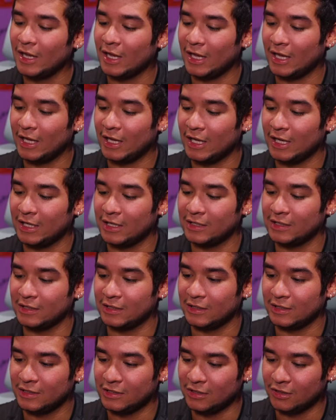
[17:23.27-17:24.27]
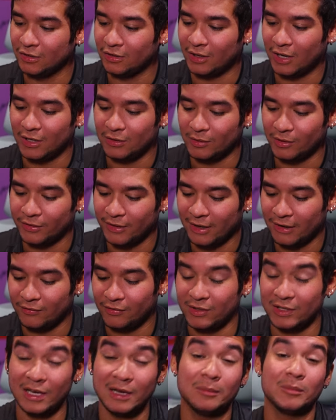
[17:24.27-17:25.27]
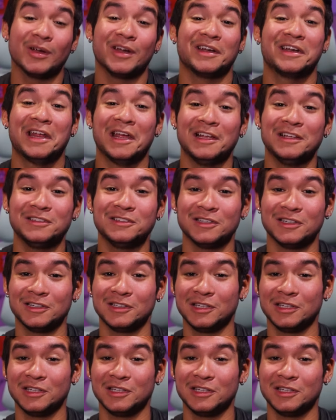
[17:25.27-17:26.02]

And, you know, I'd rather have a name brand case than a